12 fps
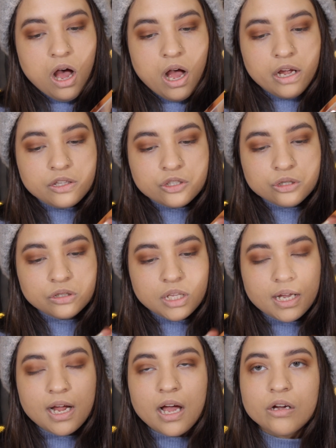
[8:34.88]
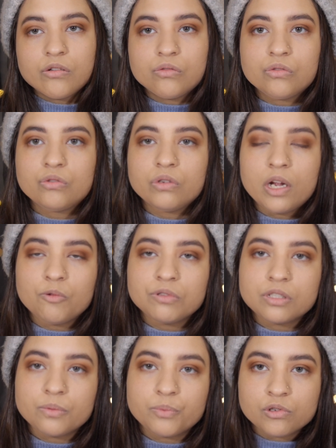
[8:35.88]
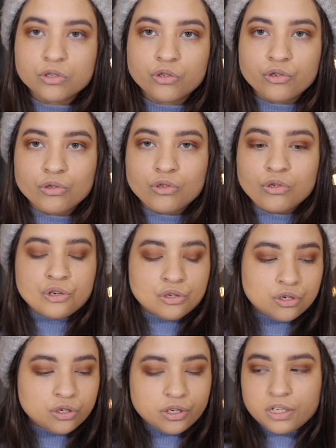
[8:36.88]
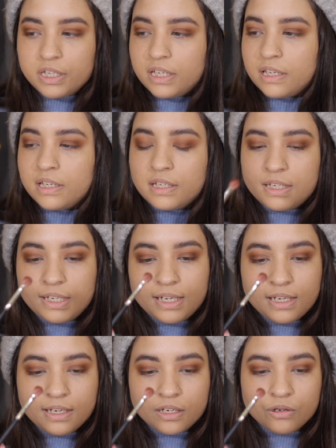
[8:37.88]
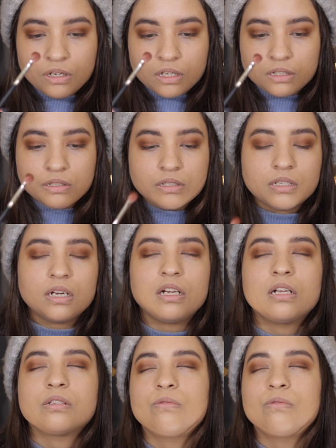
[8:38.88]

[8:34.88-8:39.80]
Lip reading: I took that out. I was supposed to turn it and take it on other side as